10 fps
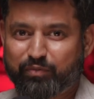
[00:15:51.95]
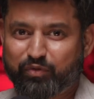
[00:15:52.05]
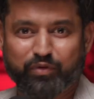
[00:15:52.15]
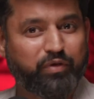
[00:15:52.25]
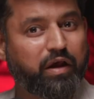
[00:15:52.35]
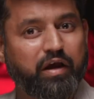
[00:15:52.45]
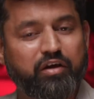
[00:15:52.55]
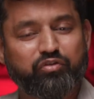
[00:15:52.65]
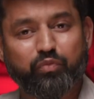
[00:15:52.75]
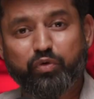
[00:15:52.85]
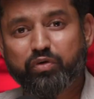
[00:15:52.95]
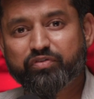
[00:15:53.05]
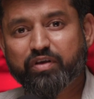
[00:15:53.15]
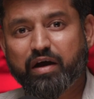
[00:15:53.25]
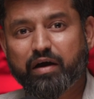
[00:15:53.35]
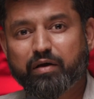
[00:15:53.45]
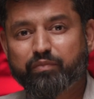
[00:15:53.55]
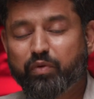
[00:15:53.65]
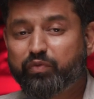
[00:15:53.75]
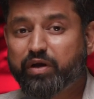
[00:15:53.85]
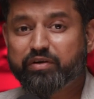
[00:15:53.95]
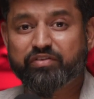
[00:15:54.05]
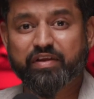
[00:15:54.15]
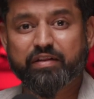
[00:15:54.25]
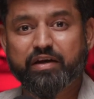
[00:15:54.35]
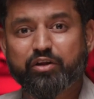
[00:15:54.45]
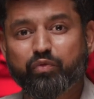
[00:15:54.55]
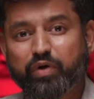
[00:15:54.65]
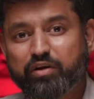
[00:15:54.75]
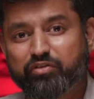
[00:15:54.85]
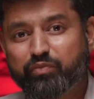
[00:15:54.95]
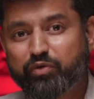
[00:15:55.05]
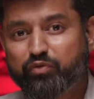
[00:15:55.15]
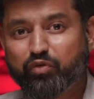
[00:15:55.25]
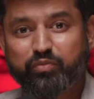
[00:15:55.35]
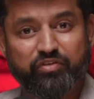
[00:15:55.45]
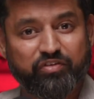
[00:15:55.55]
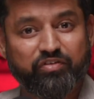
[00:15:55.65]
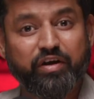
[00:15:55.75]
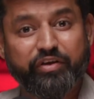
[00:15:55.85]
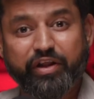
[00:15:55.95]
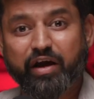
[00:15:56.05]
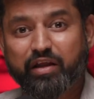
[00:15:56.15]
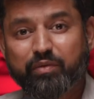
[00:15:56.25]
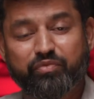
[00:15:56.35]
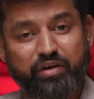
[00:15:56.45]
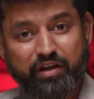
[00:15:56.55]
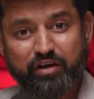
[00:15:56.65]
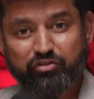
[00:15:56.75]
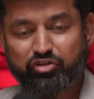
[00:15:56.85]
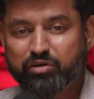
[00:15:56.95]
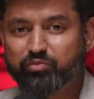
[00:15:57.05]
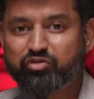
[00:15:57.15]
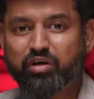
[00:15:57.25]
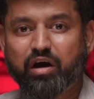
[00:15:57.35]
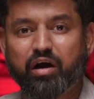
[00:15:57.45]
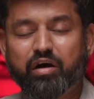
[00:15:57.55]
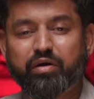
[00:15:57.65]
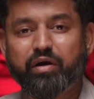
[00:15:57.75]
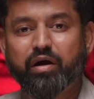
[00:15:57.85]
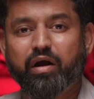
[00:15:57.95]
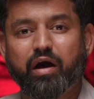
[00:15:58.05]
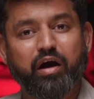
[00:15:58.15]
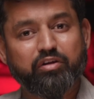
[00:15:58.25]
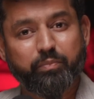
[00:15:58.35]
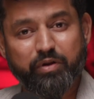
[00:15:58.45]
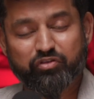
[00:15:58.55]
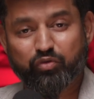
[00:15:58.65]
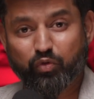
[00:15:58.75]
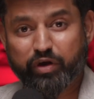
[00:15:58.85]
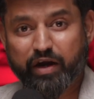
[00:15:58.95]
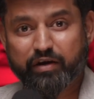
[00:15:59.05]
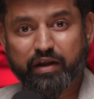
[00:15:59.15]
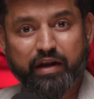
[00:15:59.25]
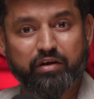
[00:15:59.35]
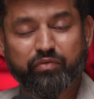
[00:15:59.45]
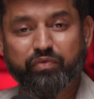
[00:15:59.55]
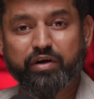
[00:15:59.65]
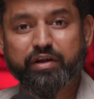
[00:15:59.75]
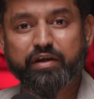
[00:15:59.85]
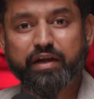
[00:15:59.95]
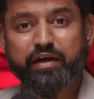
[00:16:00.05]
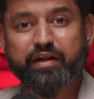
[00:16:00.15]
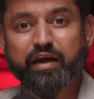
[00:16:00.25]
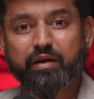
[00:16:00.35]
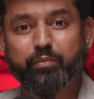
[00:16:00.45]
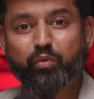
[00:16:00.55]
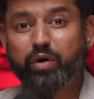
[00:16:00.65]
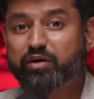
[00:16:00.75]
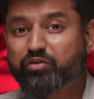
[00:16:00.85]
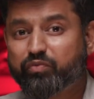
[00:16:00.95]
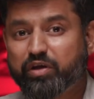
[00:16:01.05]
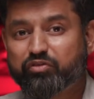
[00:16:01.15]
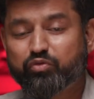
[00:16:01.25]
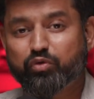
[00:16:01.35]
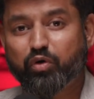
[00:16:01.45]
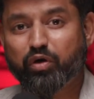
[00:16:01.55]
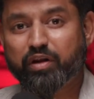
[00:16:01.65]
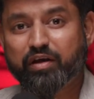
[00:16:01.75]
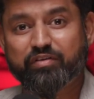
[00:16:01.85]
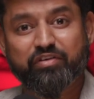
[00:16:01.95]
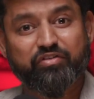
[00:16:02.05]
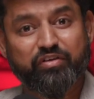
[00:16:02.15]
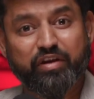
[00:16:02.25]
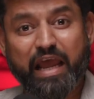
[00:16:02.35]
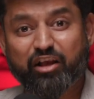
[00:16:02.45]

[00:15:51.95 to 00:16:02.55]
Absolutely. So viewers, uh, we understand that you know financial free zone, which is DIFC and ADGMs, are are the place to look at and definitely it can provide the wings to your organization